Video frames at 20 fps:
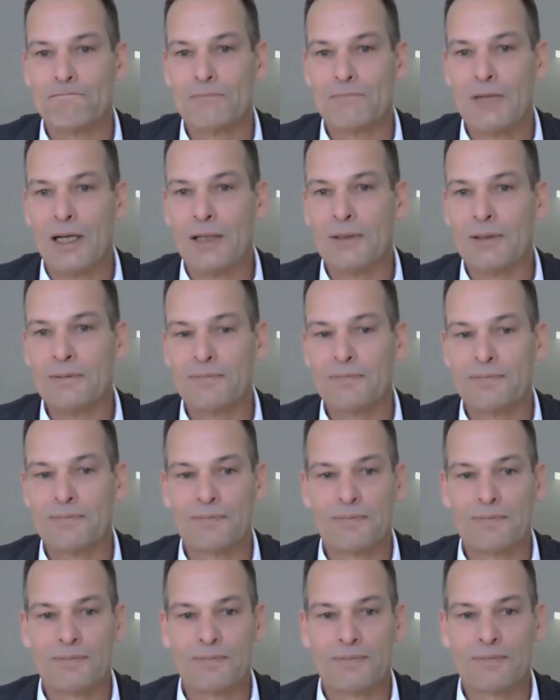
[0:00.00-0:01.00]
Hello?
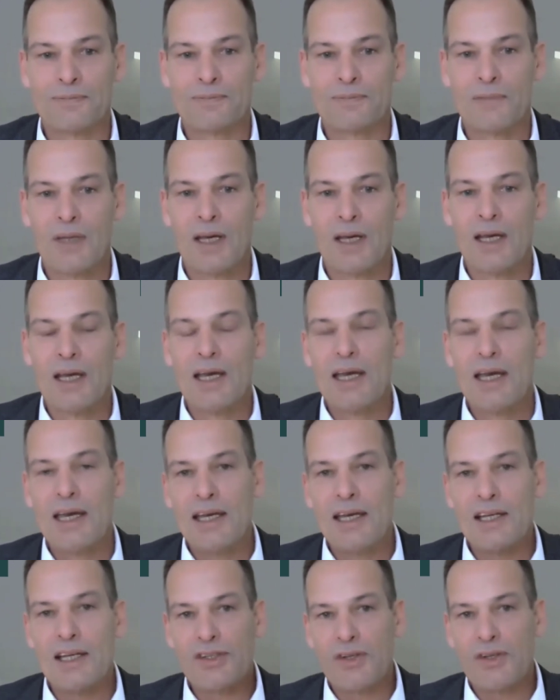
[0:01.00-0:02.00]

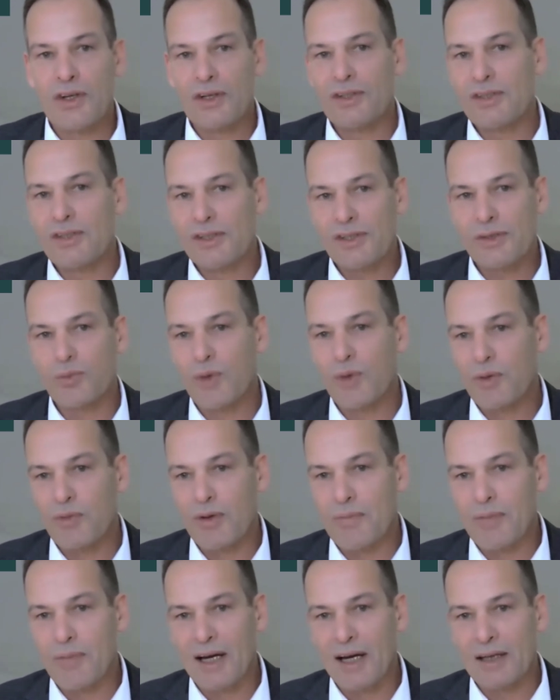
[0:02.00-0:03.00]
It's not just when we
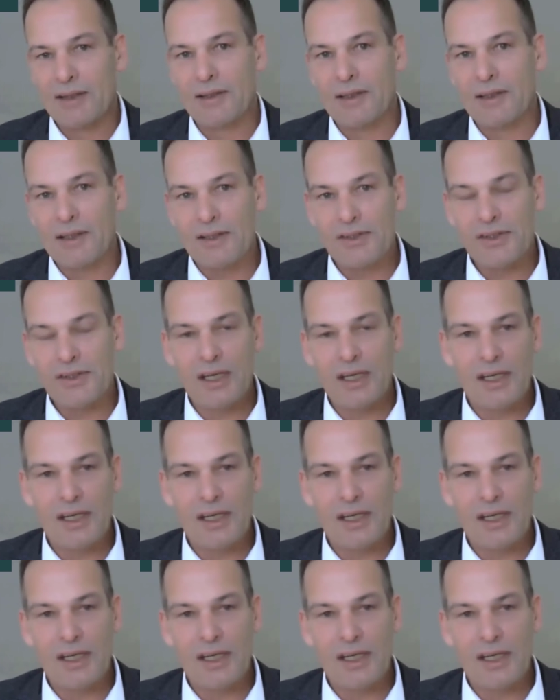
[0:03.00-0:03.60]
buy things,